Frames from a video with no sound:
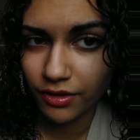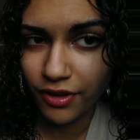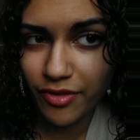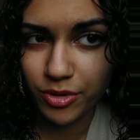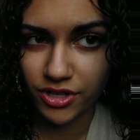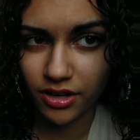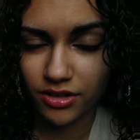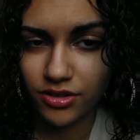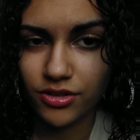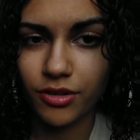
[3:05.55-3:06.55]

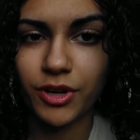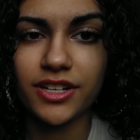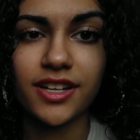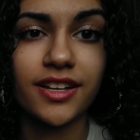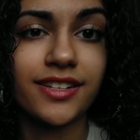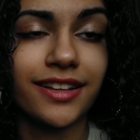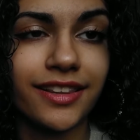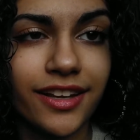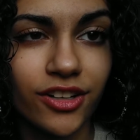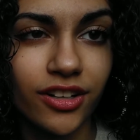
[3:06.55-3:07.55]
5%, so we could say it's a
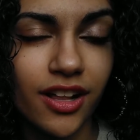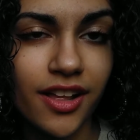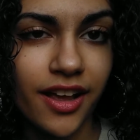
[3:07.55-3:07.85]
little.